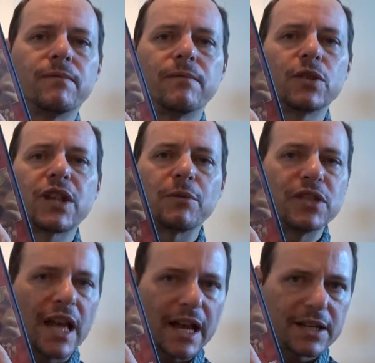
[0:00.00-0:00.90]
first time
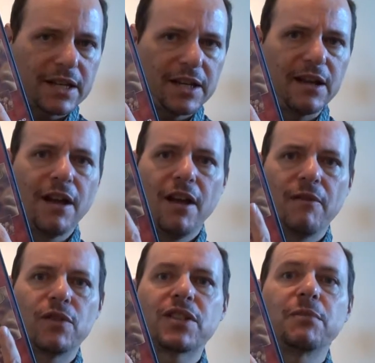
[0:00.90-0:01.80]
she's acted,
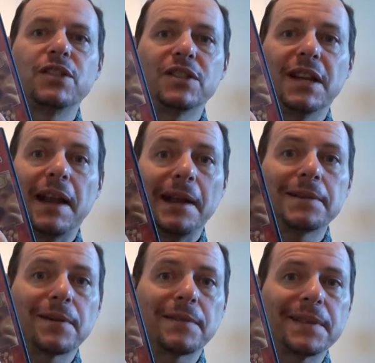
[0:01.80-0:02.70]
first time she's done any
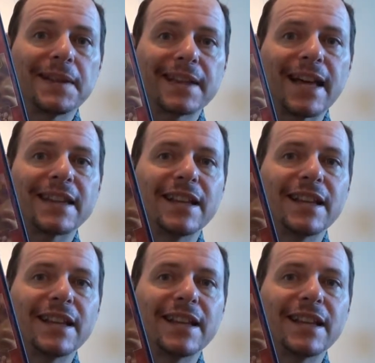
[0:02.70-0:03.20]
sort of thing like that.